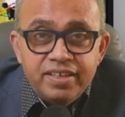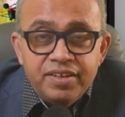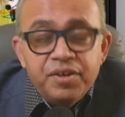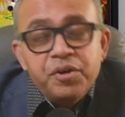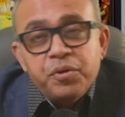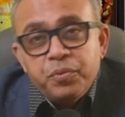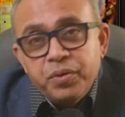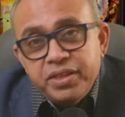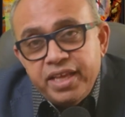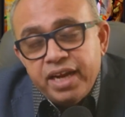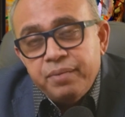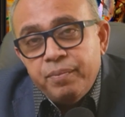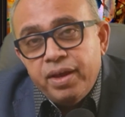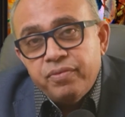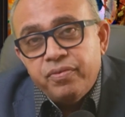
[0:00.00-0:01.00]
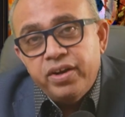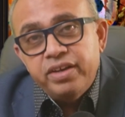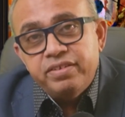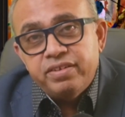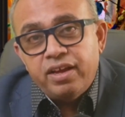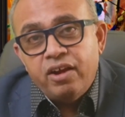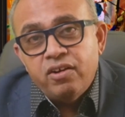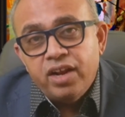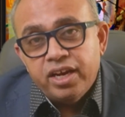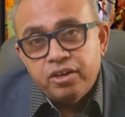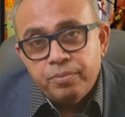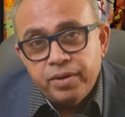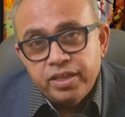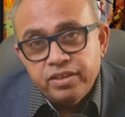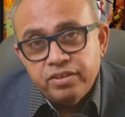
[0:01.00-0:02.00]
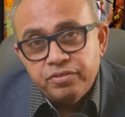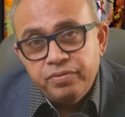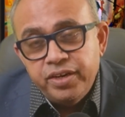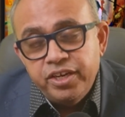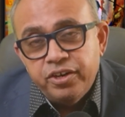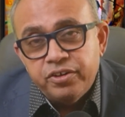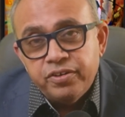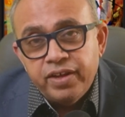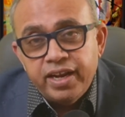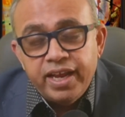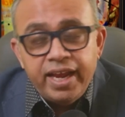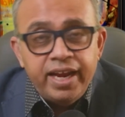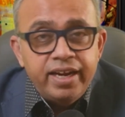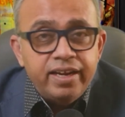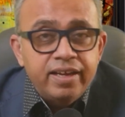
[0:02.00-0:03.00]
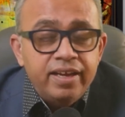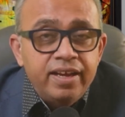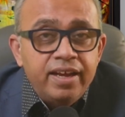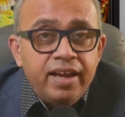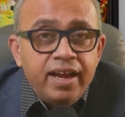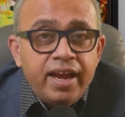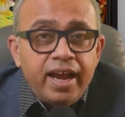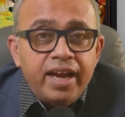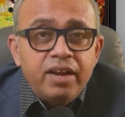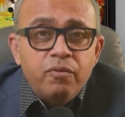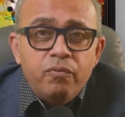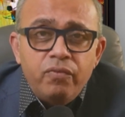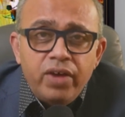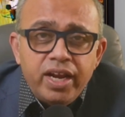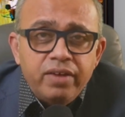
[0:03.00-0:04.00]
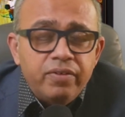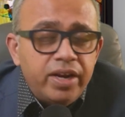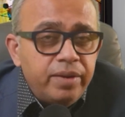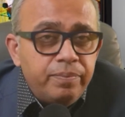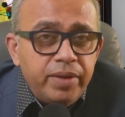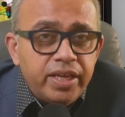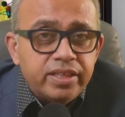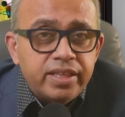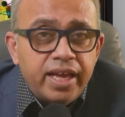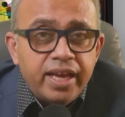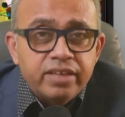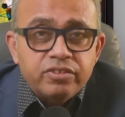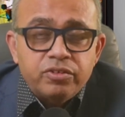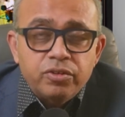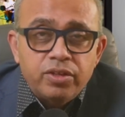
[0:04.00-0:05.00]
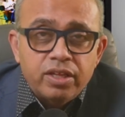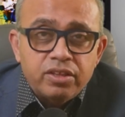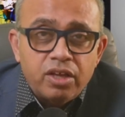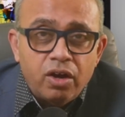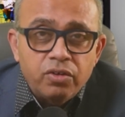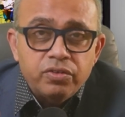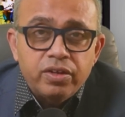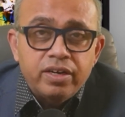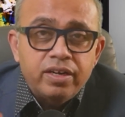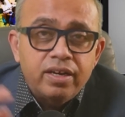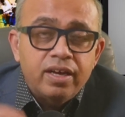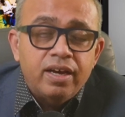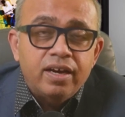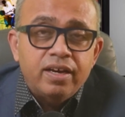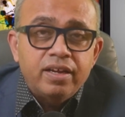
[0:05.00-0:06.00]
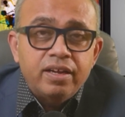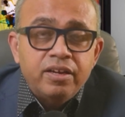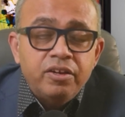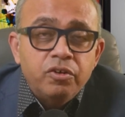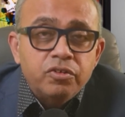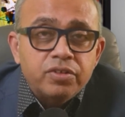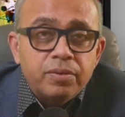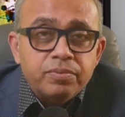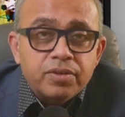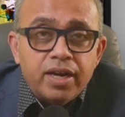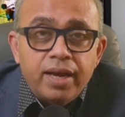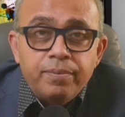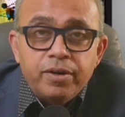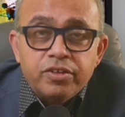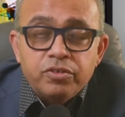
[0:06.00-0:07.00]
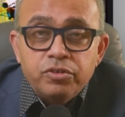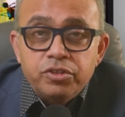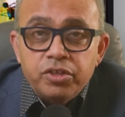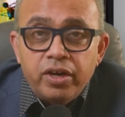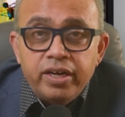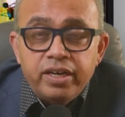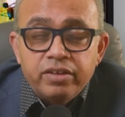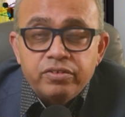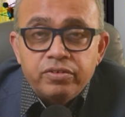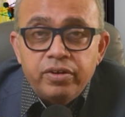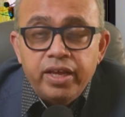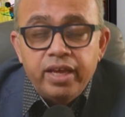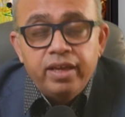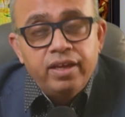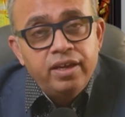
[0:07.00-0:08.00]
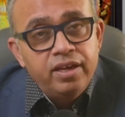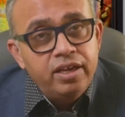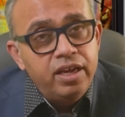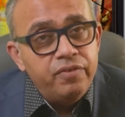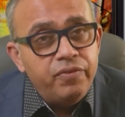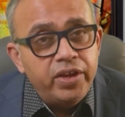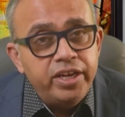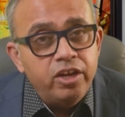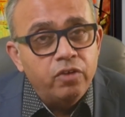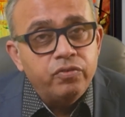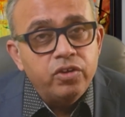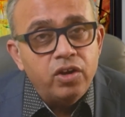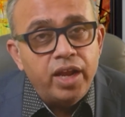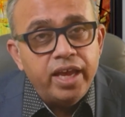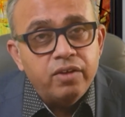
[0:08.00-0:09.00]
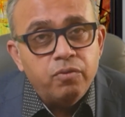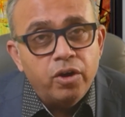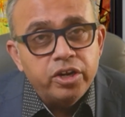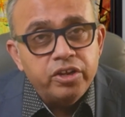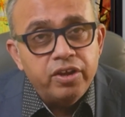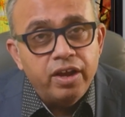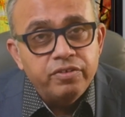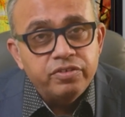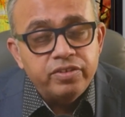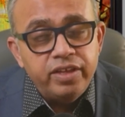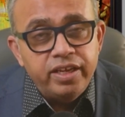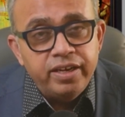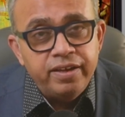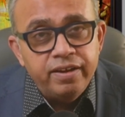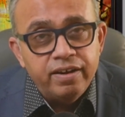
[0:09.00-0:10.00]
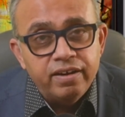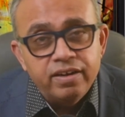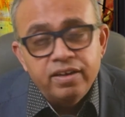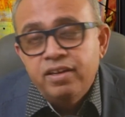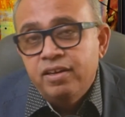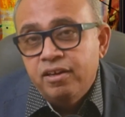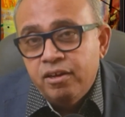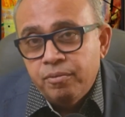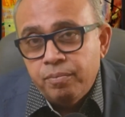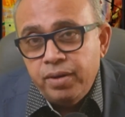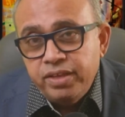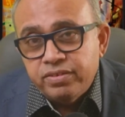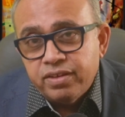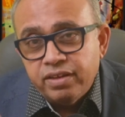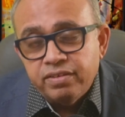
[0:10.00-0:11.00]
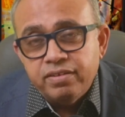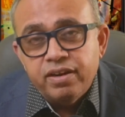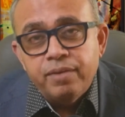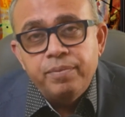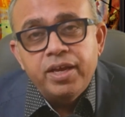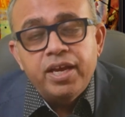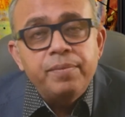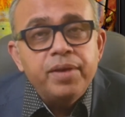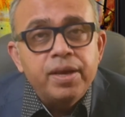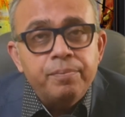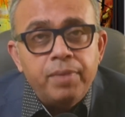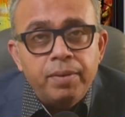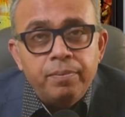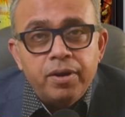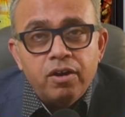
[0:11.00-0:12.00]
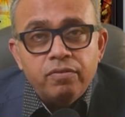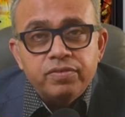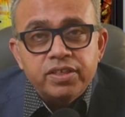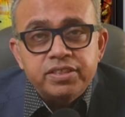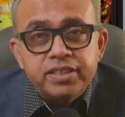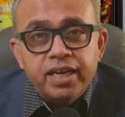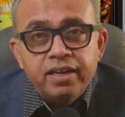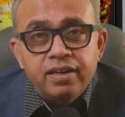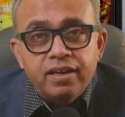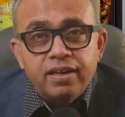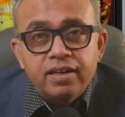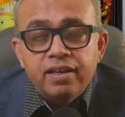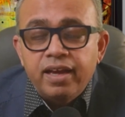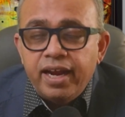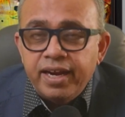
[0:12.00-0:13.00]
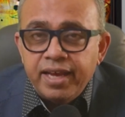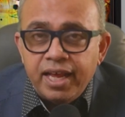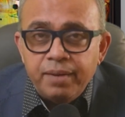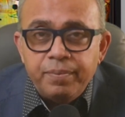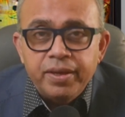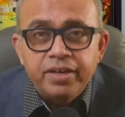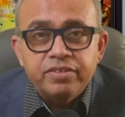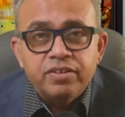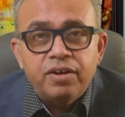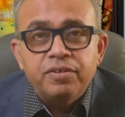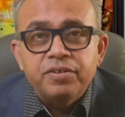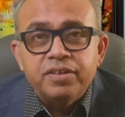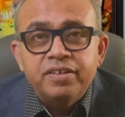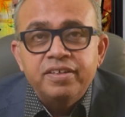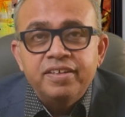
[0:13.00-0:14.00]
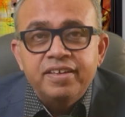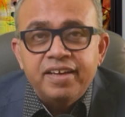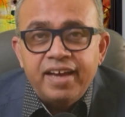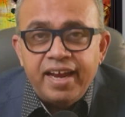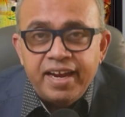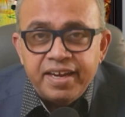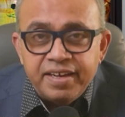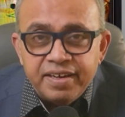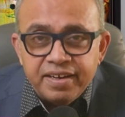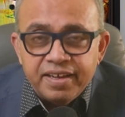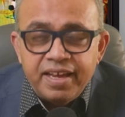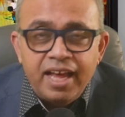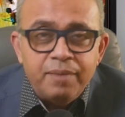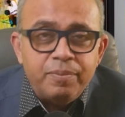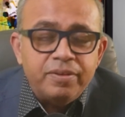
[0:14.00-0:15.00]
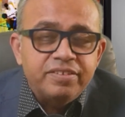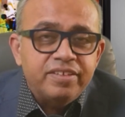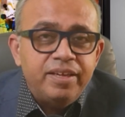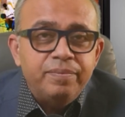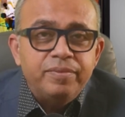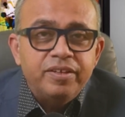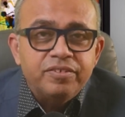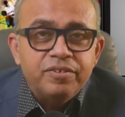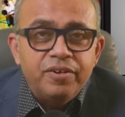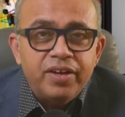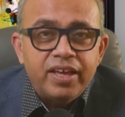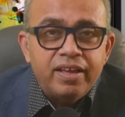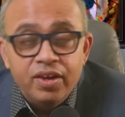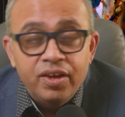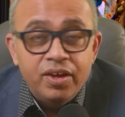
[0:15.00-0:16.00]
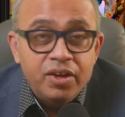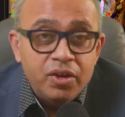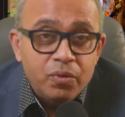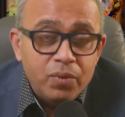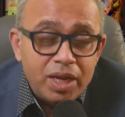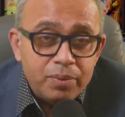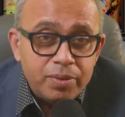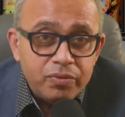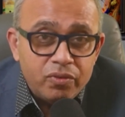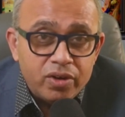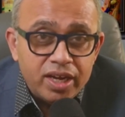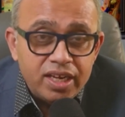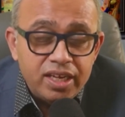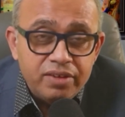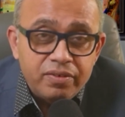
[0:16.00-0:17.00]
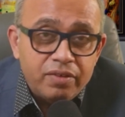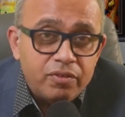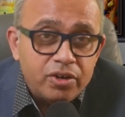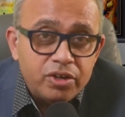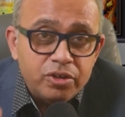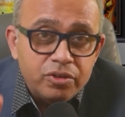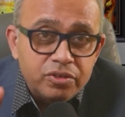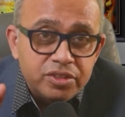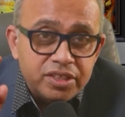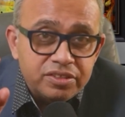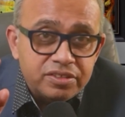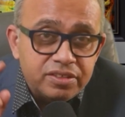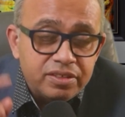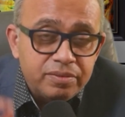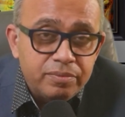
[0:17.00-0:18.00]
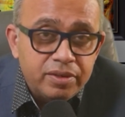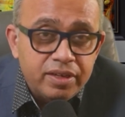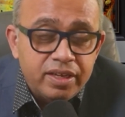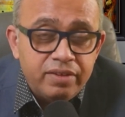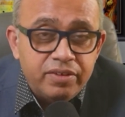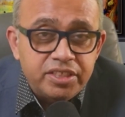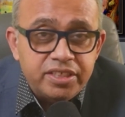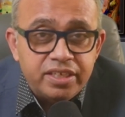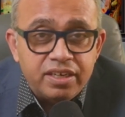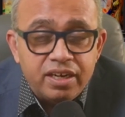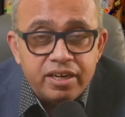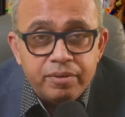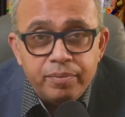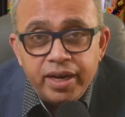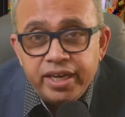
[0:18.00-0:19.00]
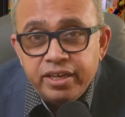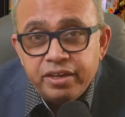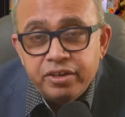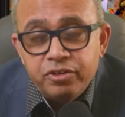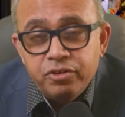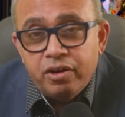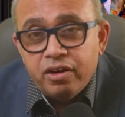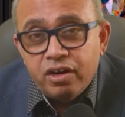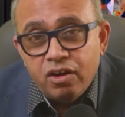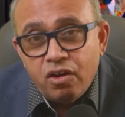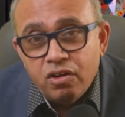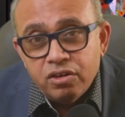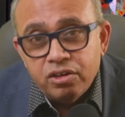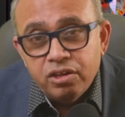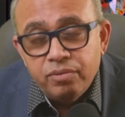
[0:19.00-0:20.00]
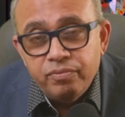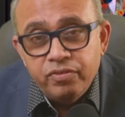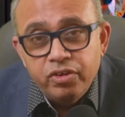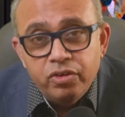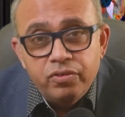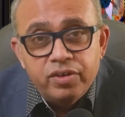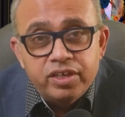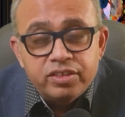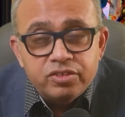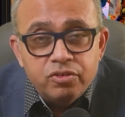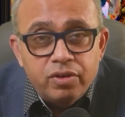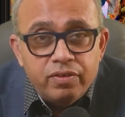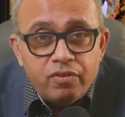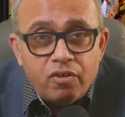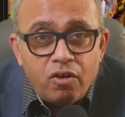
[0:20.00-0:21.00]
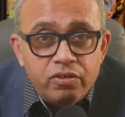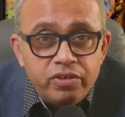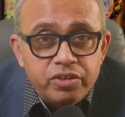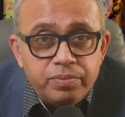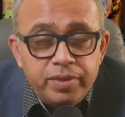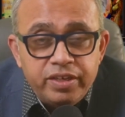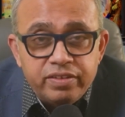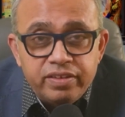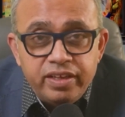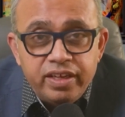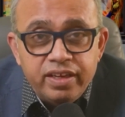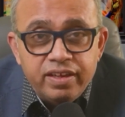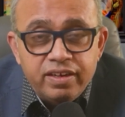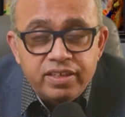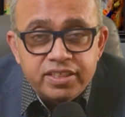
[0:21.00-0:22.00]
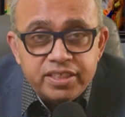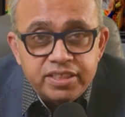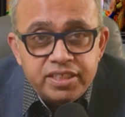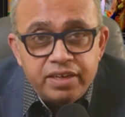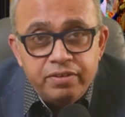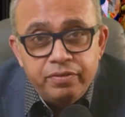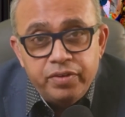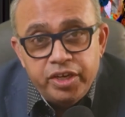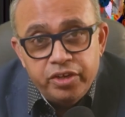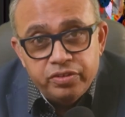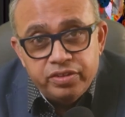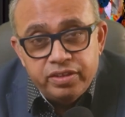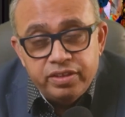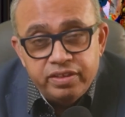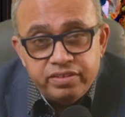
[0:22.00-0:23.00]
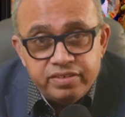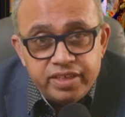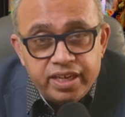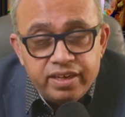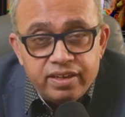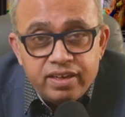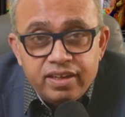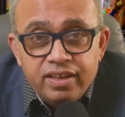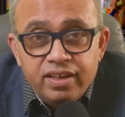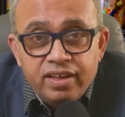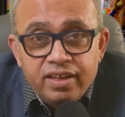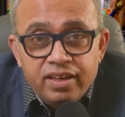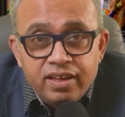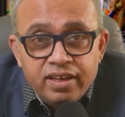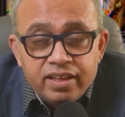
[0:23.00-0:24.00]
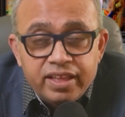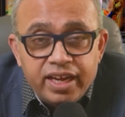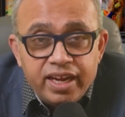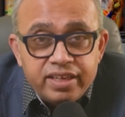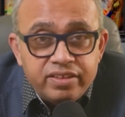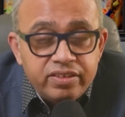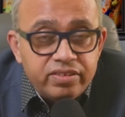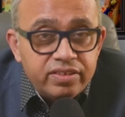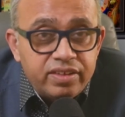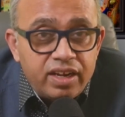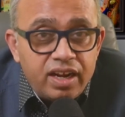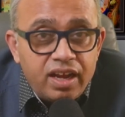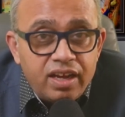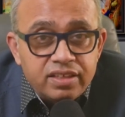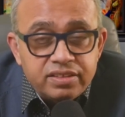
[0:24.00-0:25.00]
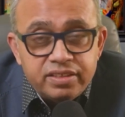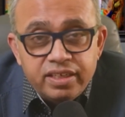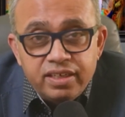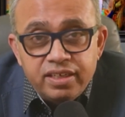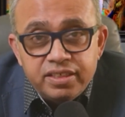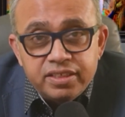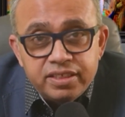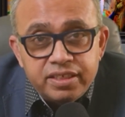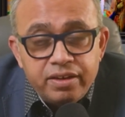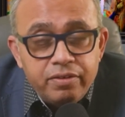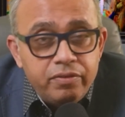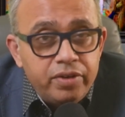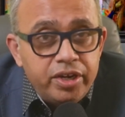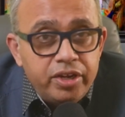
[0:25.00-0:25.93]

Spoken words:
With that, my friends, I would like to bring this video to an end. And a very, very big thanks to the 1,000 new subscribers who joined us today. If any of you like what you have seen here, please consider becoming a member of the channel and helping us out and help us keep this going. Well, before I leave, I want to just give a gentle reminder to our long-term viewers who have always been seeing English HIV videos in this channel that this is the last English HIV video